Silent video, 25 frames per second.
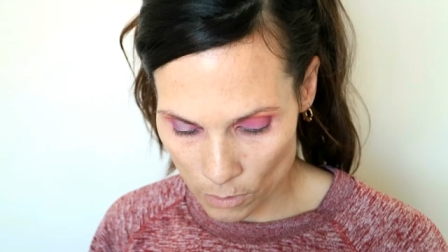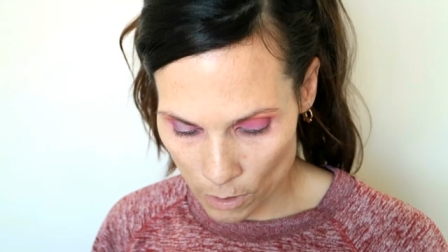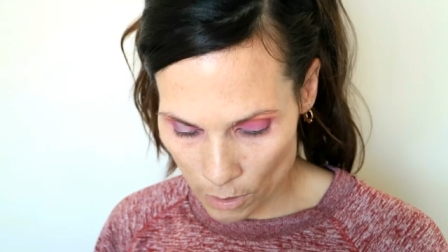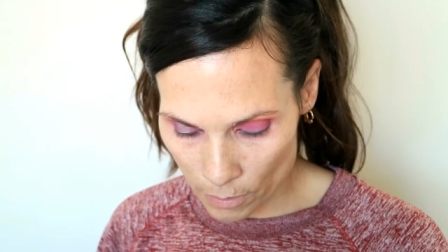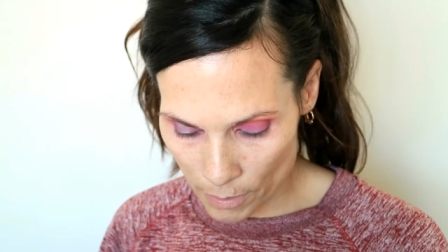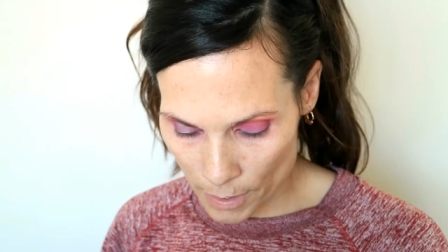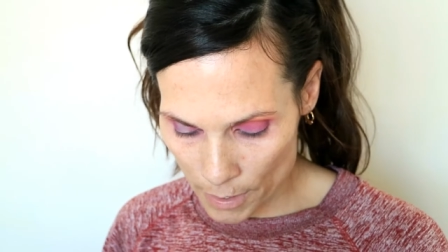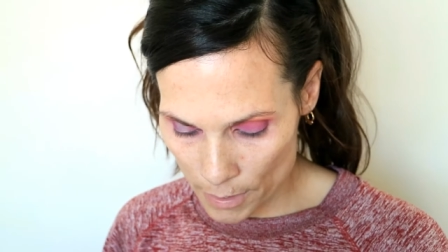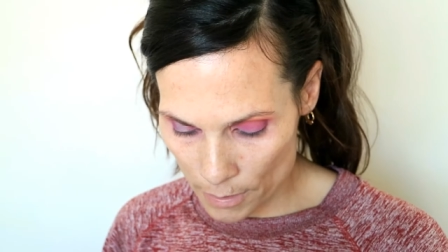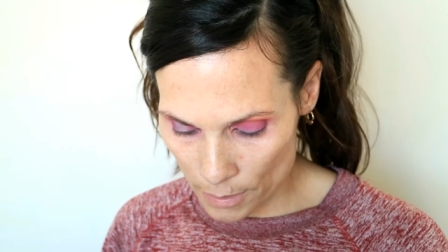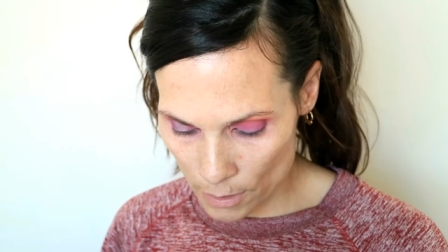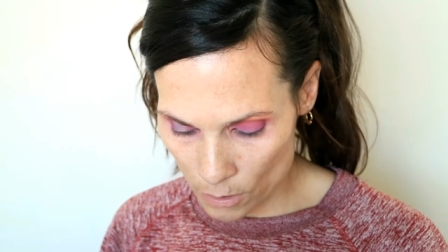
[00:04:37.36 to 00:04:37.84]
All
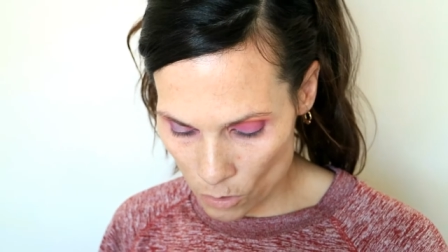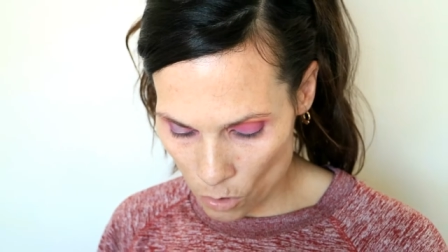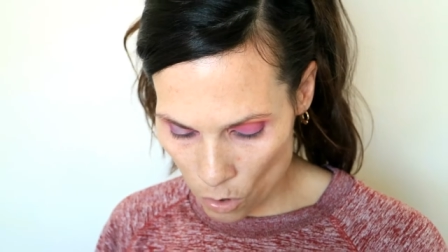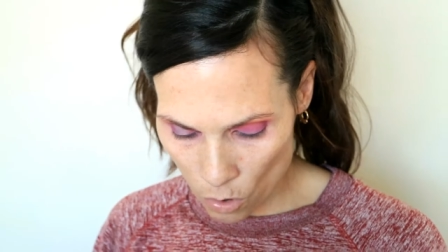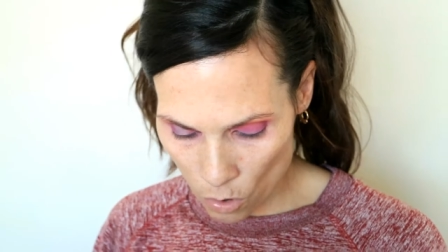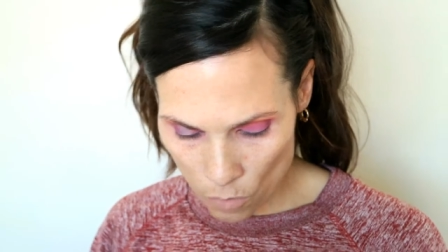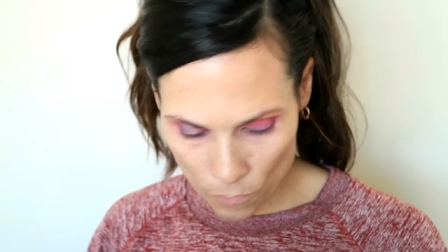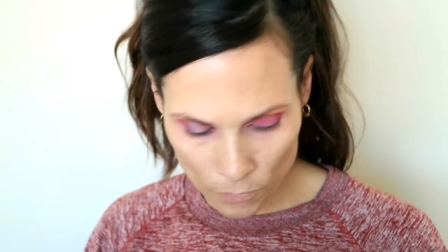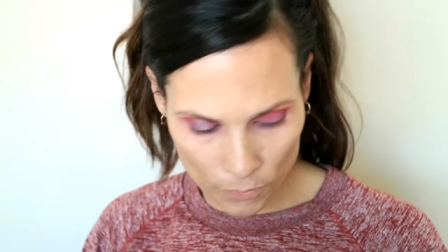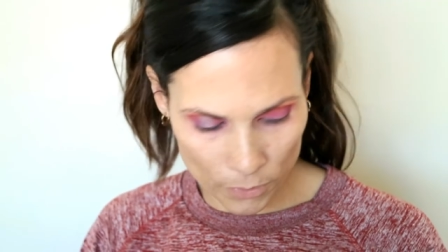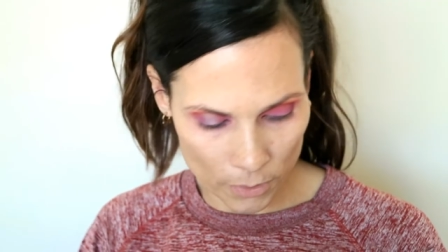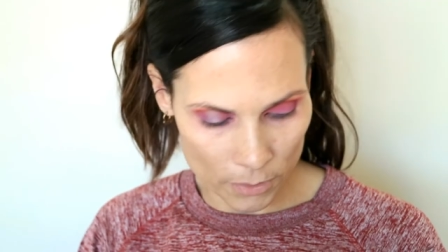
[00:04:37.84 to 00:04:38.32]
right, and then
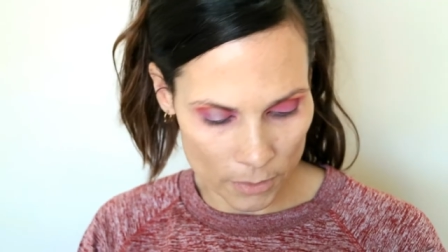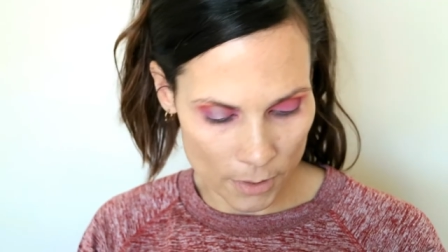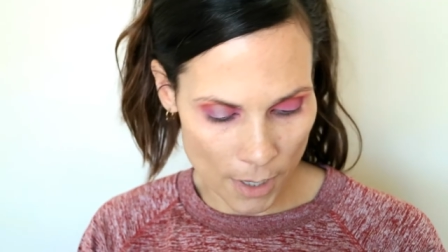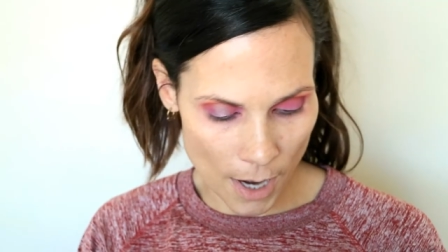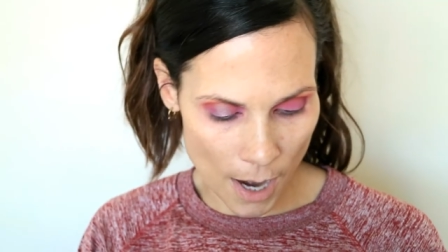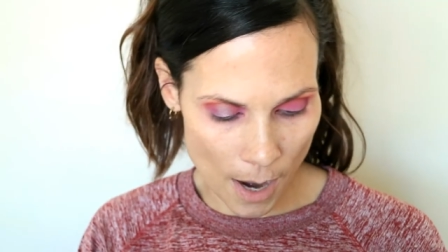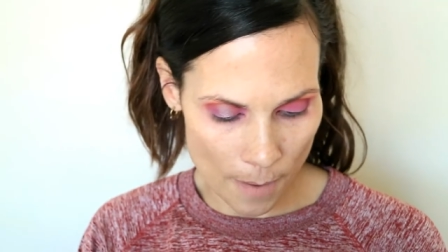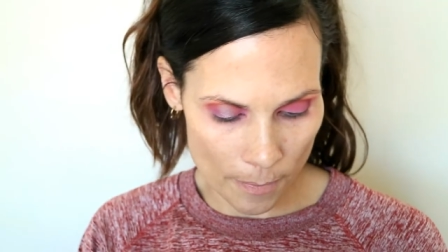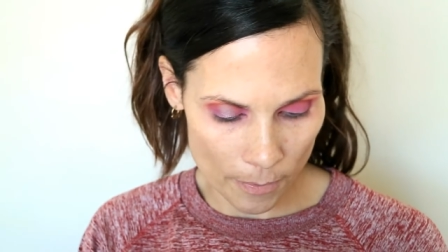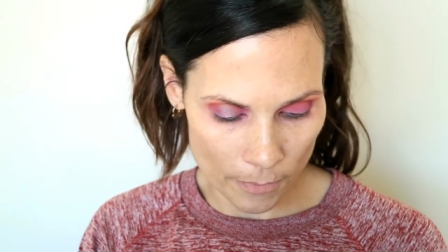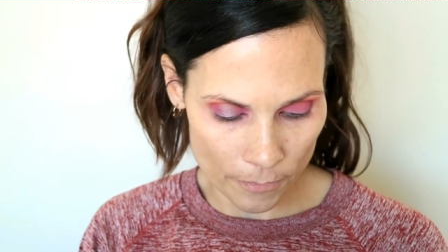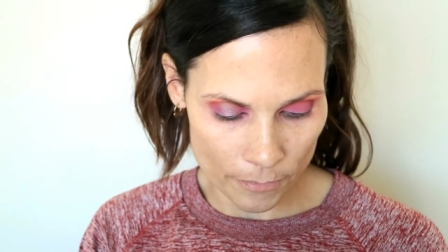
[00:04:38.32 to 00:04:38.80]
over the
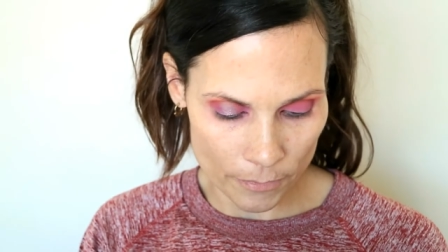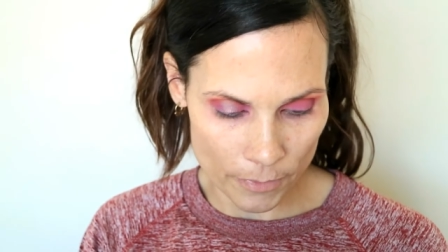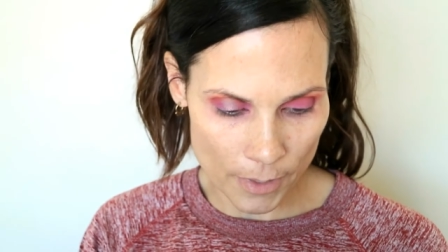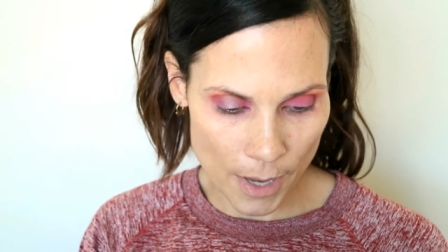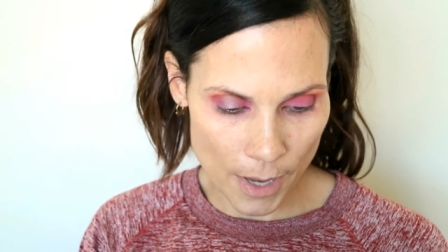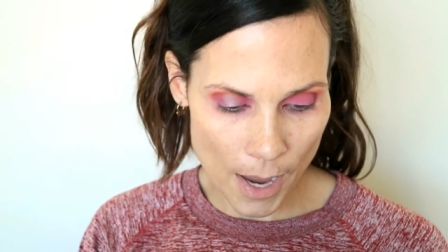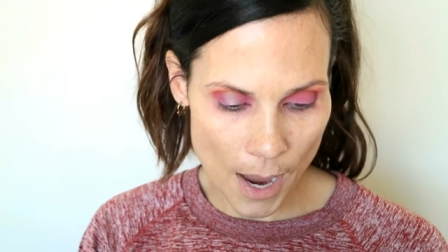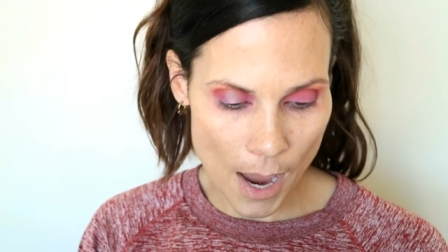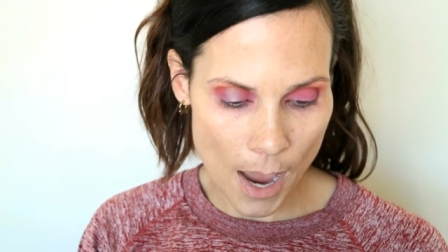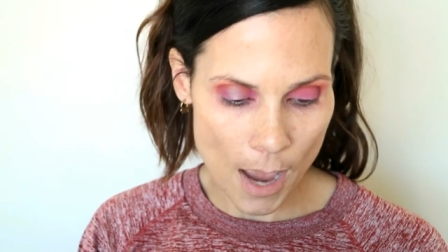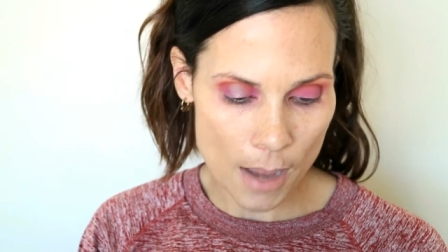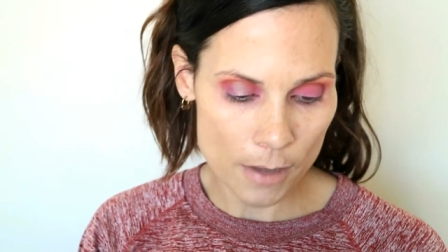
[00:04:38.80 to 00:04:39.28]
top of
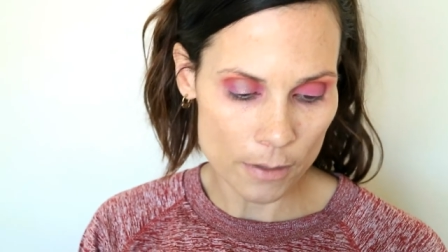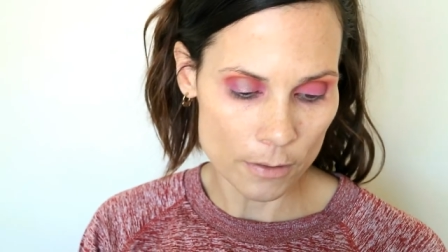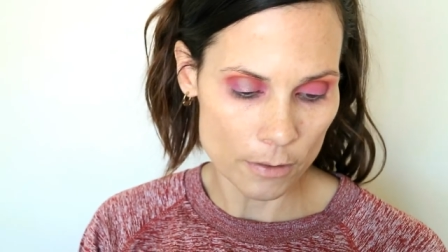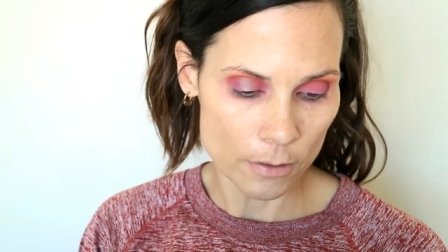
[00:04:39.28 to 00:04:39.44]
that,